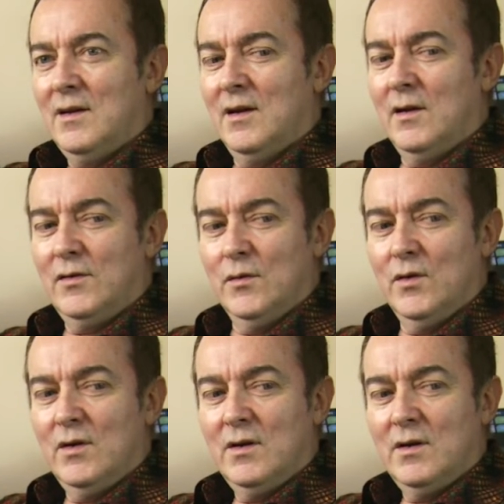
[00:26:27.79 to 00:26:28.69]
And I
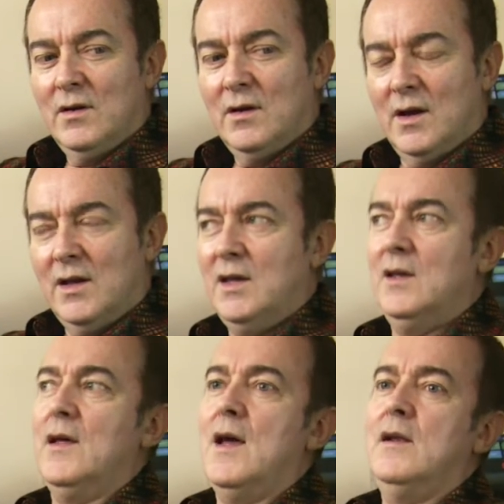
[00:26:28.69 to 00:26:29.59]
thought, I
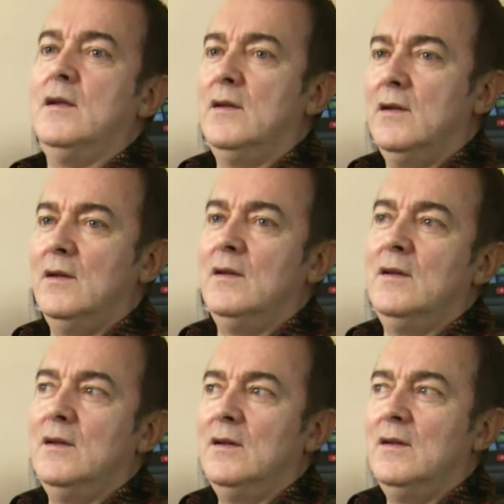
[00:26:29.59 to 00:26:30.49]
hear that.
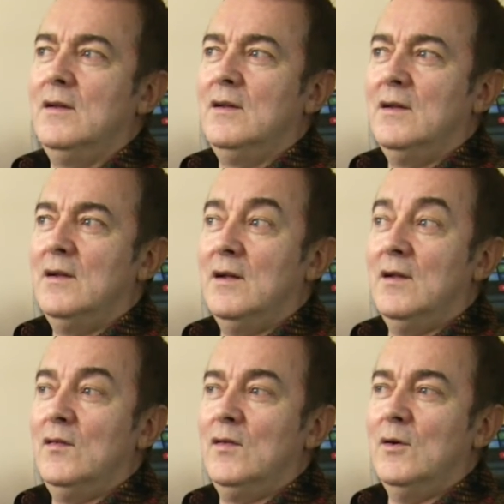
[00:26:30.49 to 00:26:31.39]

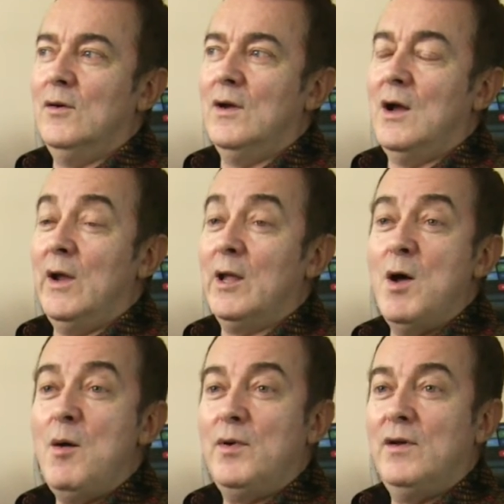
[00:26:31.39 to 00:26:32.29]
And so I rang him
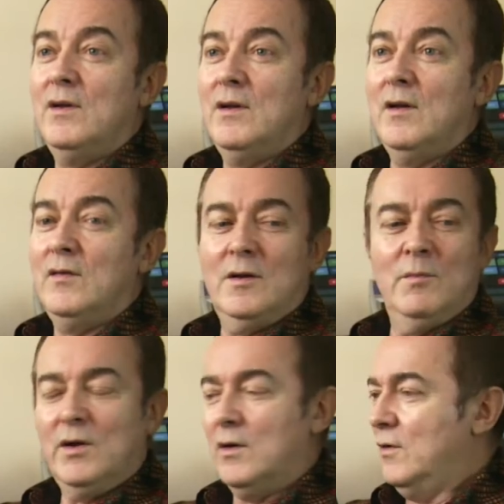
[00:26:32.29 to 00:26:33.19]
up. I said,
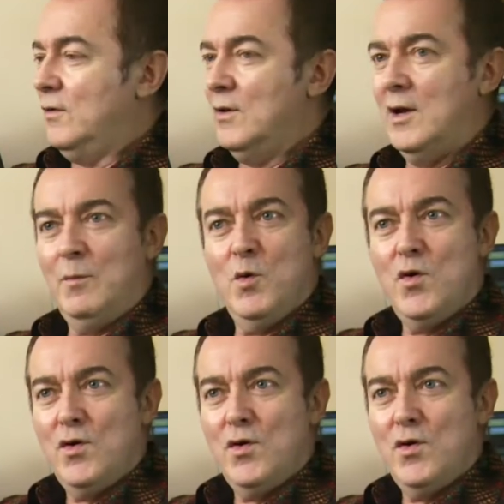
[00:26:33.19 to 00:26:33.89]
I'm not going to do it anymore.